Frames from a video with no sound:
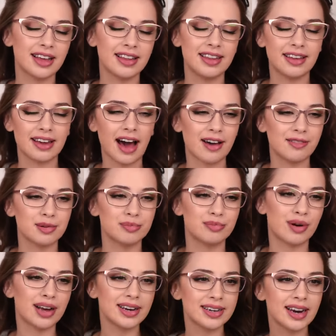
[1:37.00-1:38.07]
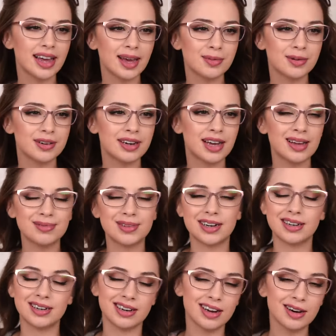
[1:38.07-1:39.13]
that have a brand name on them.
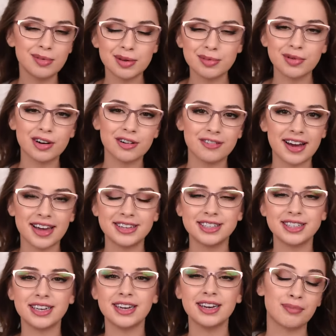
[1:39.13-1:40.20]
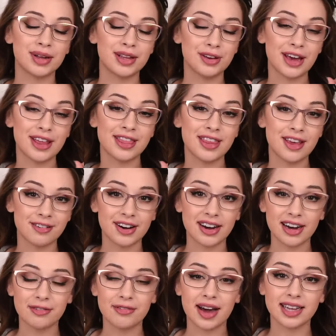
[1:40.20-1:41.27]
They're a little bit more fancy, but you can
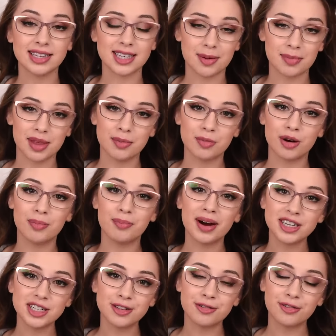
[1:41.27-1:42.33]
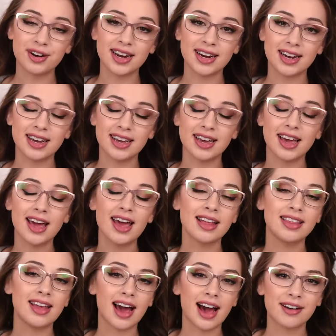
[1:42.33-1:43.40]
definitely find something more budget friendly.
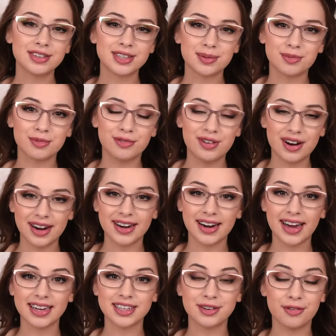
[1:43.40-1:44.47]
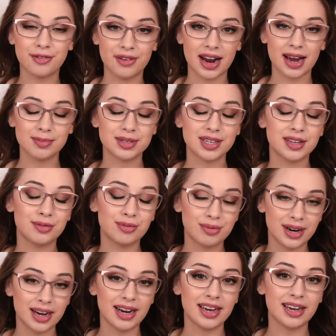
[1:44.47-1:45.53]
They have some very nice frames at
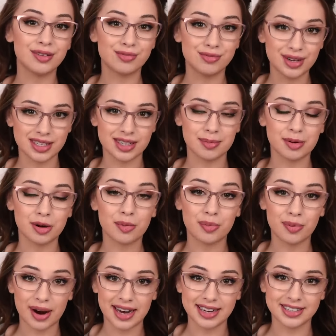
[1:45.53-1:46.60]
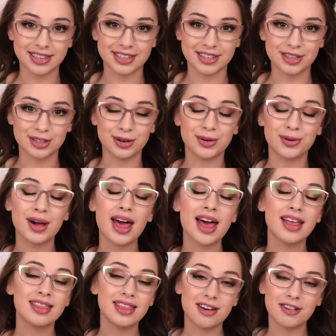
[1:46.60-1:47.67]
really reasonable prices, so
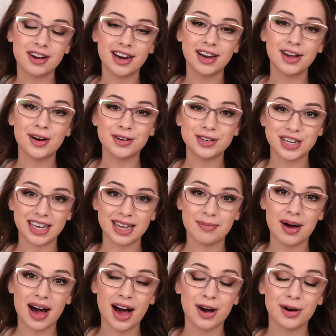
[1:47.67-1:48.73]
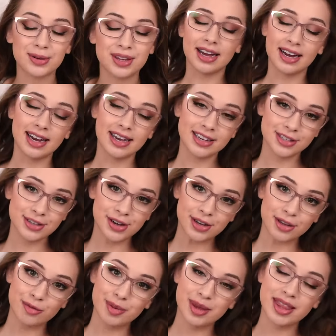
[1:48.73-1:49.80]
definitely go check them out. A link is
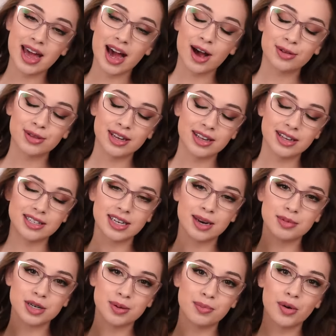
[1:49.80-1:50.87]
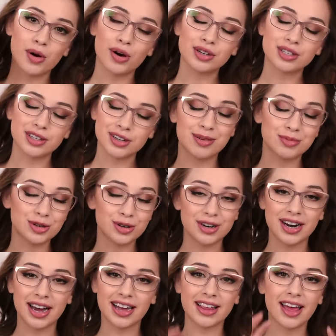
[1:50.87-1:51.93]
going to be down in the description box. I'm
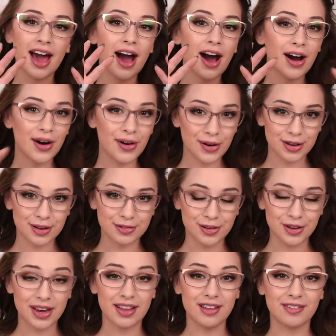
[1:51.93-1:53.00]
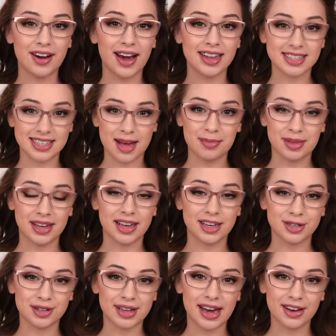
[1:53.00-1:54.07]
sure that all of you can find something
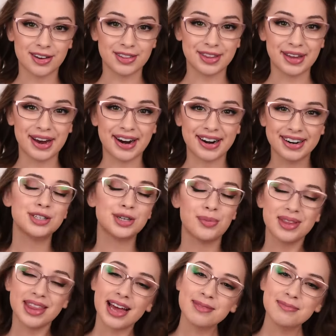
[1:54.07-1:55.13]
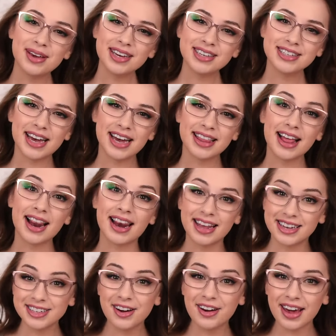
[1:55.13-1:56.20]
that you like on there. So with that being said,
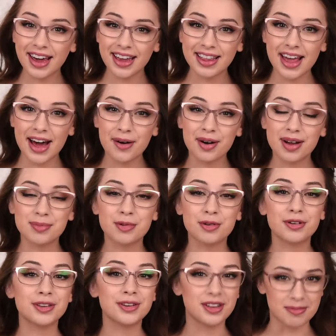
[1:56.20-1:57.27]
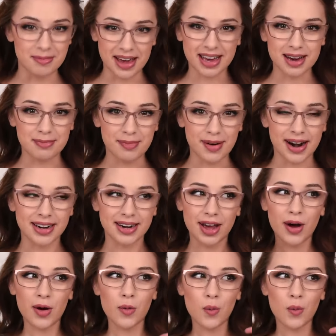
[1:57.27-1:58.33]
let's go ahead now and move on to the makeup part.